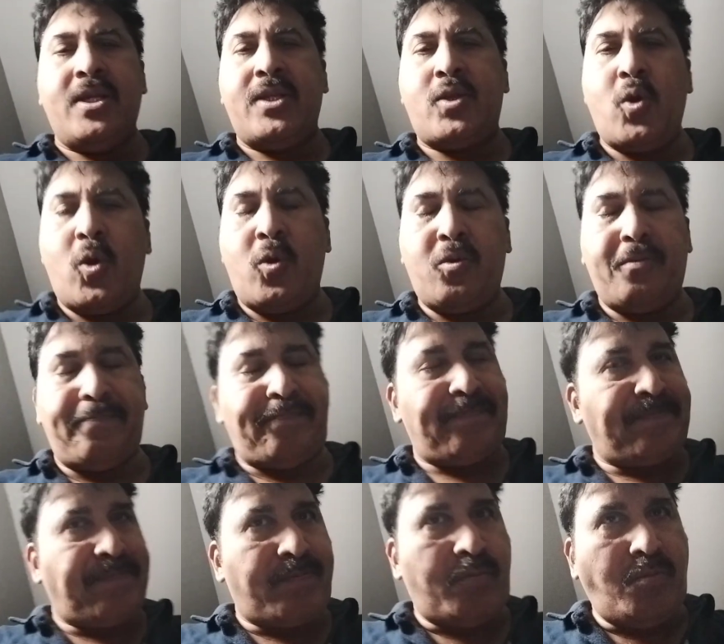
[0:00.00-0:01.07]
So
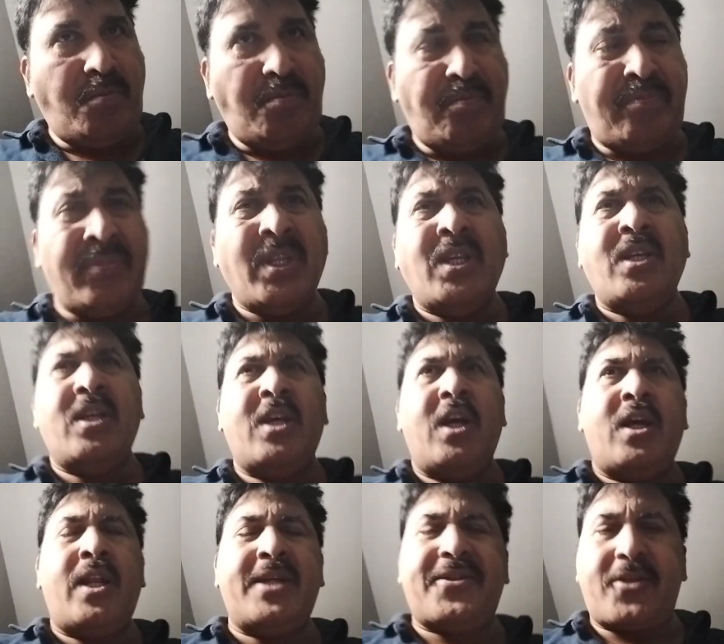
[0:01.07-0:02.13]

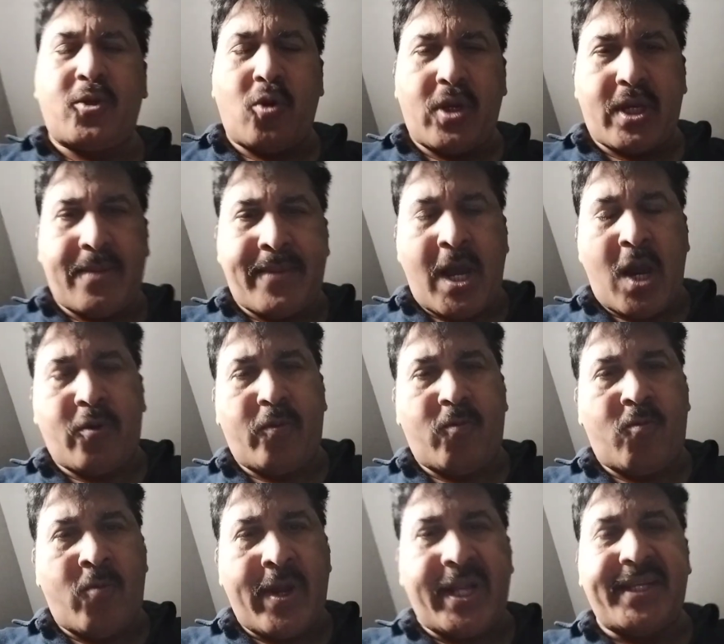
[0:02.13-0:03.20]
let's talk
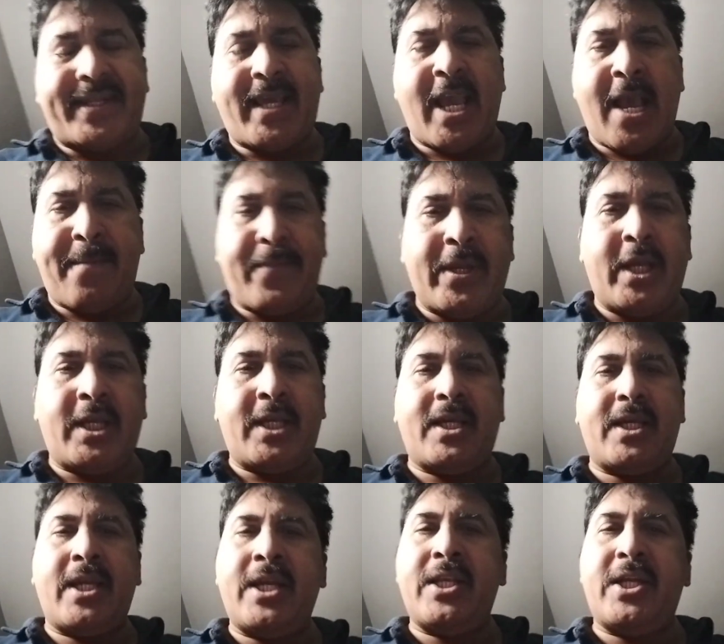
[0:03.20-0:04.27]
about what is
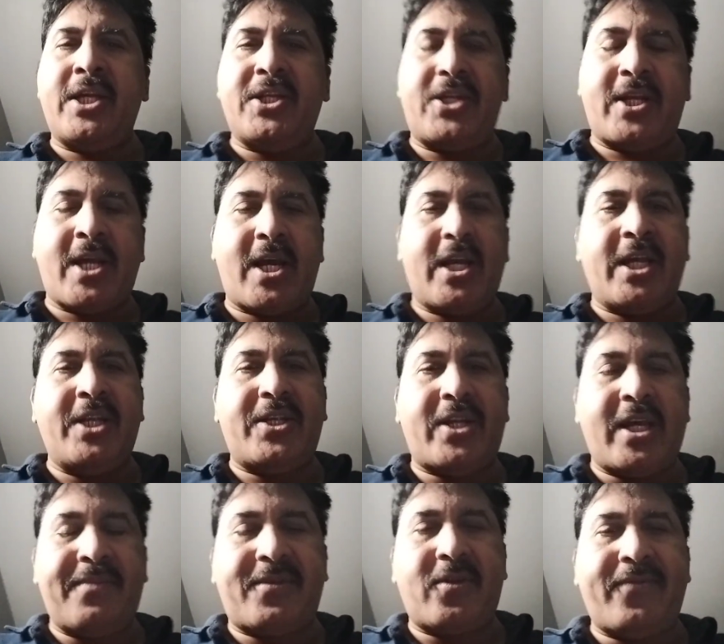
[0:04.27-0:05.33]
happening in India in
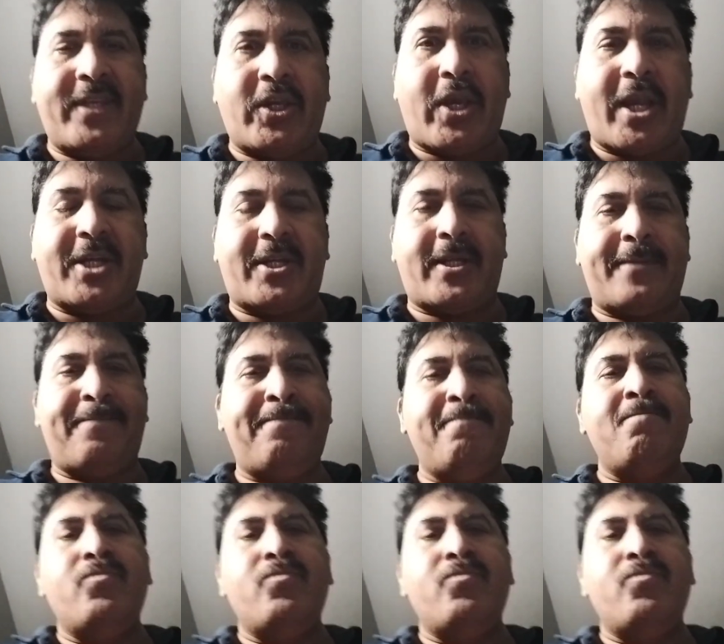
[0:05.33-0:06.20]
terms of education.